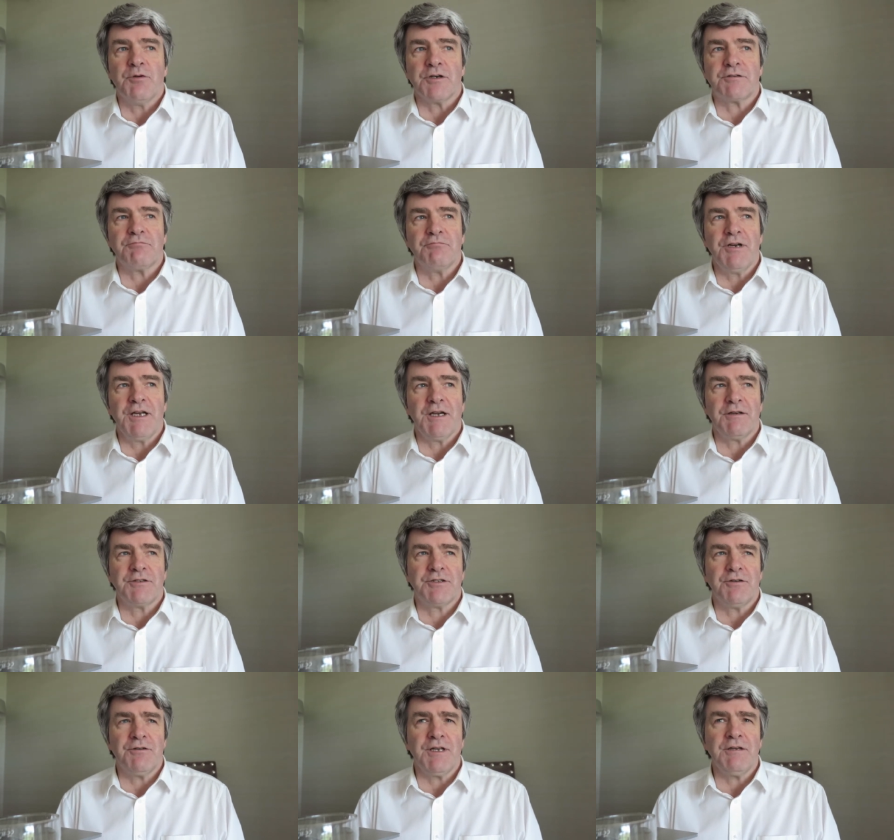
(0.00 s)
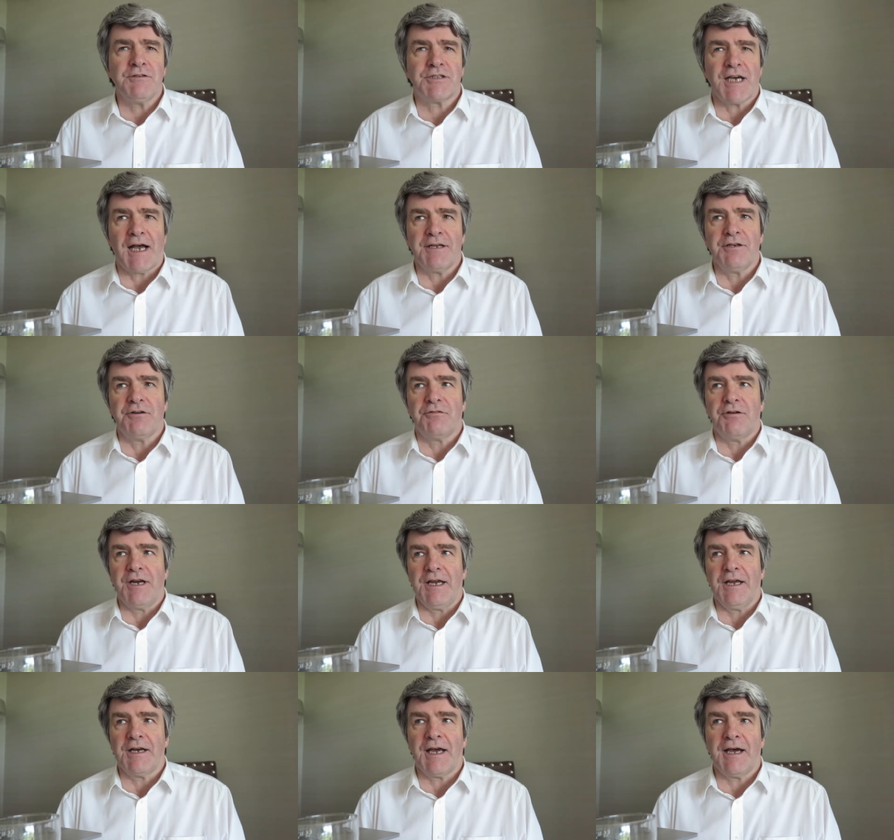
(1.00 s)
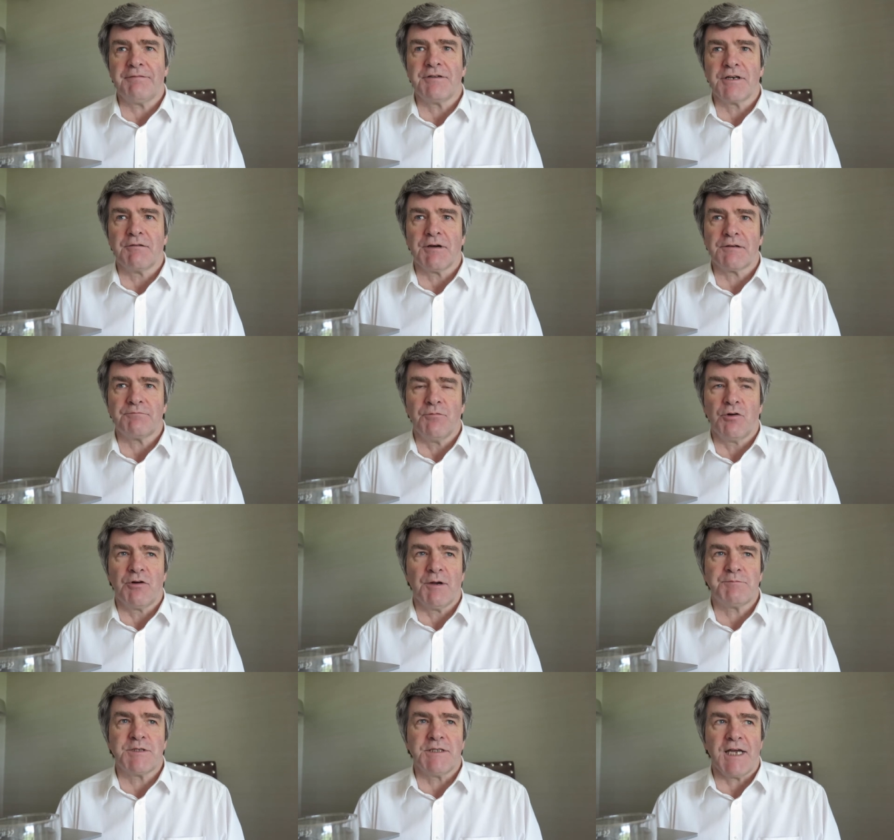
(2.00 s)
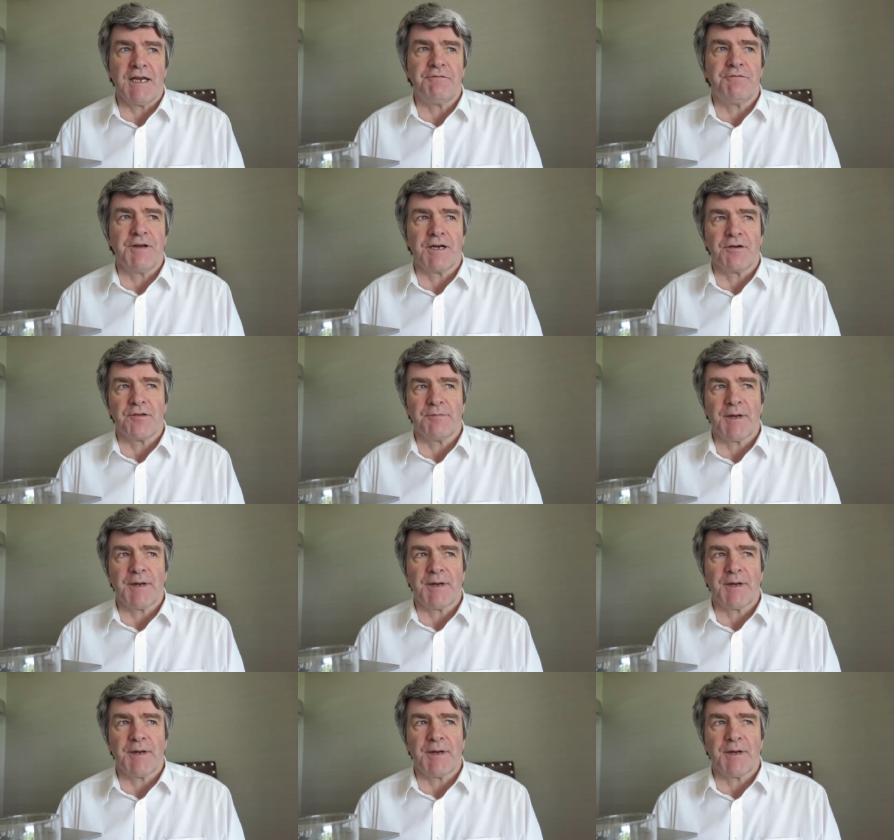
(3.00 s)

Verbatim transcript: But we during January, and I haven't got more up to date figures,